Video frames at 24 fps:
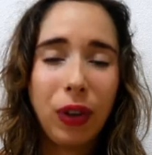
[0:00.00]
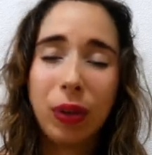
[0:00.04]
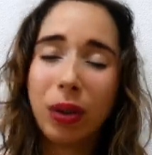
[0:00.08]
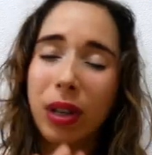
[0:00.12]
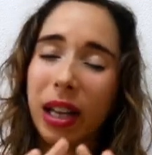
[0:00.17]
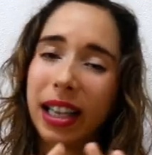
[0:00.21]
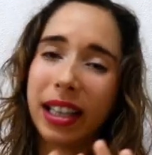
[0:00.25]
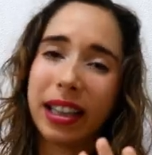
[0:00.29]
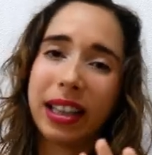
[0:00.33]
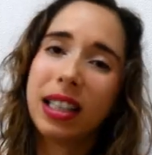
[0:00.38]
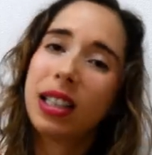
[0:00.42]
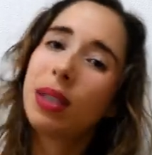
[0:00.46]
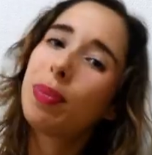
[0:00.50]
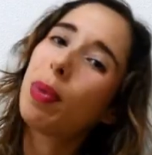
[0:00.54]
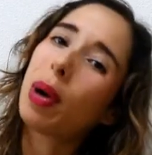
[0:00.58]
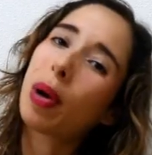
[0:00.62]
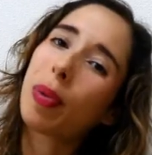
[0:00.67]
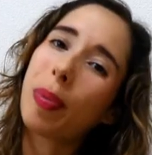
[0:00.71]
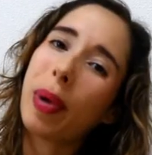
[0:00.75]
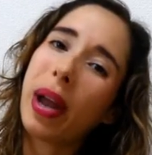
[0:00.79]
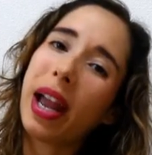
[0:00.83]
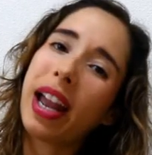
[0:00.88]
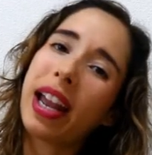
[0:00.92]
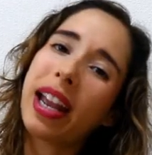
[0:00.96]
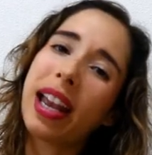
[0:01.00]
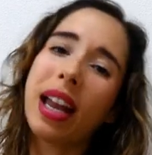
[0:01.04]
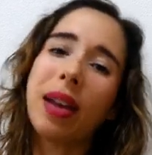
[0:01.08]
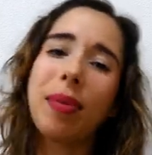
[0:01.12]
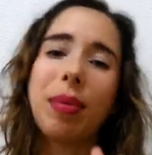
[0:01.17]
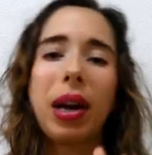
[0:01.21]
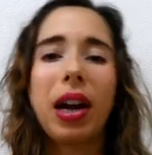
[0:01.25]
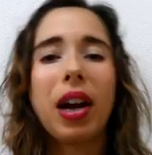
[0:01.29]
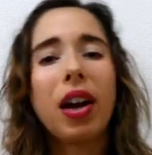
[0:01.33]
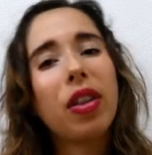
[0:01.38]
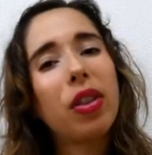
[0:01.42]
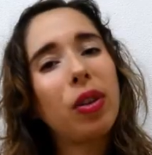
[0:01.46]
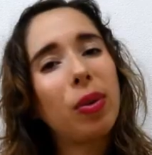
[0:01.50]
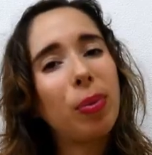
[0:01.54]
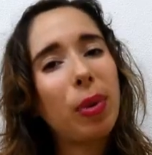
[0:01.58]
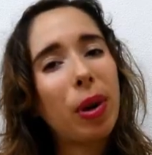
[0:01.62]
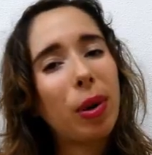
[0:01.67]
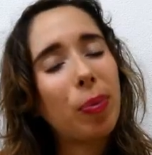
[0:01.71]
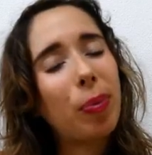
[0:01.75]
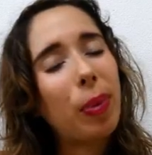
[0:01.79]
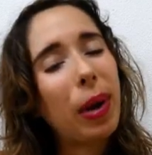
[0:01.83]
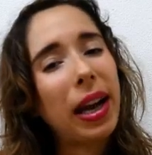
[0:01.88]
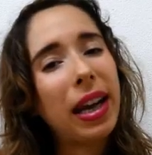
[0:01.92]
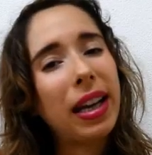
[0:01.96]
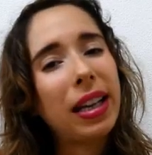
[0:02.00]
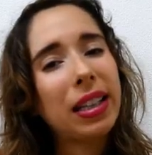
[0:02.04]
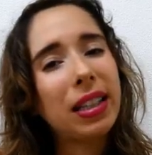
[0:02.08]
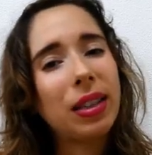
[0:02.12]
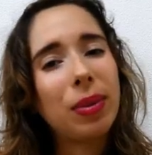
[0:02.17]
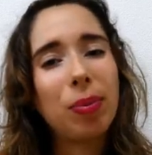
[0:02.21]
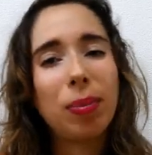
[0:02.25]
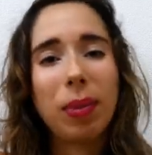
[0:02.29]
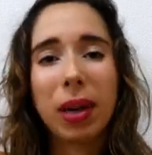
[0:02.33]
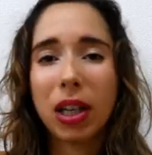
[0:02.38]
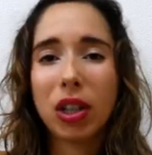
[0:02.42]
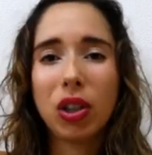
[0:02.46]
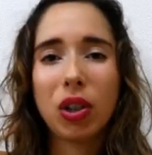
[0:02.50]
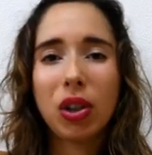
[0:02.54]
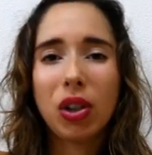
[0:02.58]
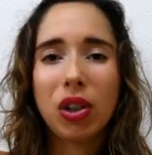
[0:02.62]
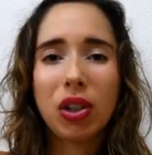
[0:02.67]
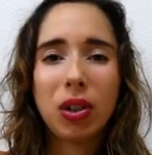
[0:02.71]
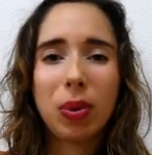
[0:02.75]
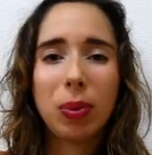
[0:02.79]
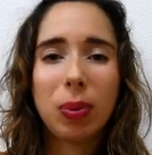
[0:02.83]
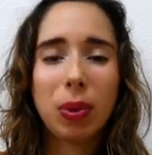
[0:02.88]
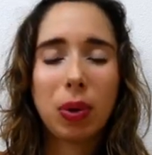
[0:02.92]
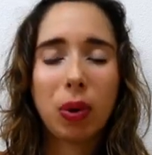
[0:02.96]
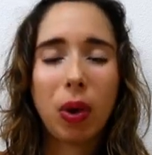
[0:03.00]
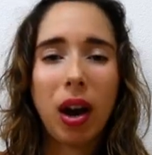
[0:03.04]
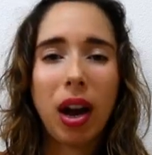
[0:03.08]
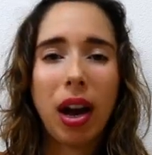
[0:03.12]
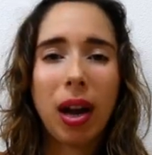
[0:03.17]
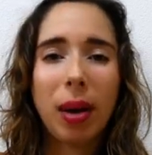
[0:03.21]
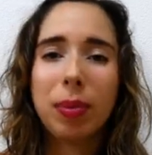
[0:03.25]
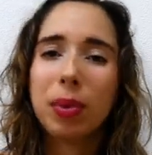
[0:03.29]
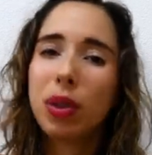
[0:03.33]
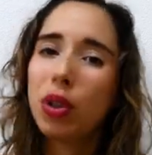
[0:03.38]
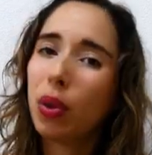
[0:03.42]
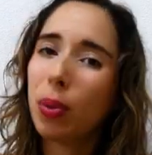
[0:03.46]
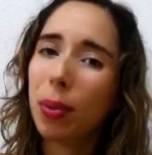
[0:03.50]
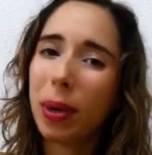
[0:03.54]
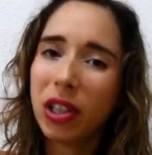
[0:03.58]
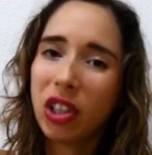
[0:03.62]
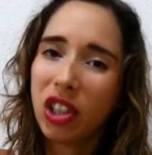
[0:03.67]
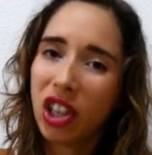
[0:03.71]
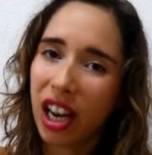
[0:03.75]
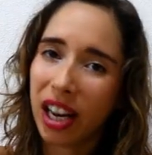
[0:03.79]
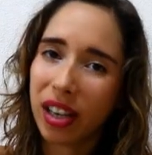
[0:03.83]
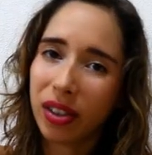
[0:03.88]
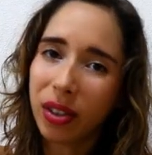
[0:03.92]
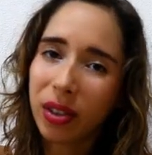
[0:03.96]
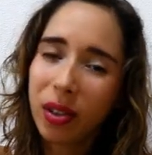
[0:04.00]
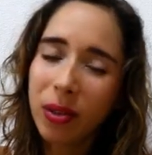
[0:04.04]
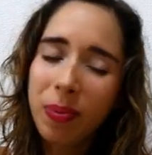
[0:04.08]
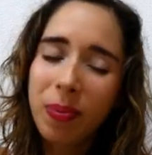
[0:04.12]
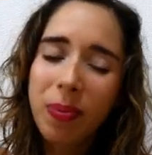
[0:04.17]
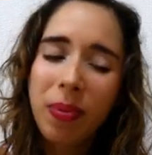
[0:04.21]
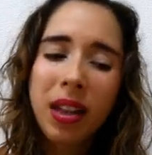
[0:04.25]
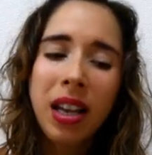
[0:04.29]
you like this mukbang and my other mukbangs, make sure to subscribe to my channel.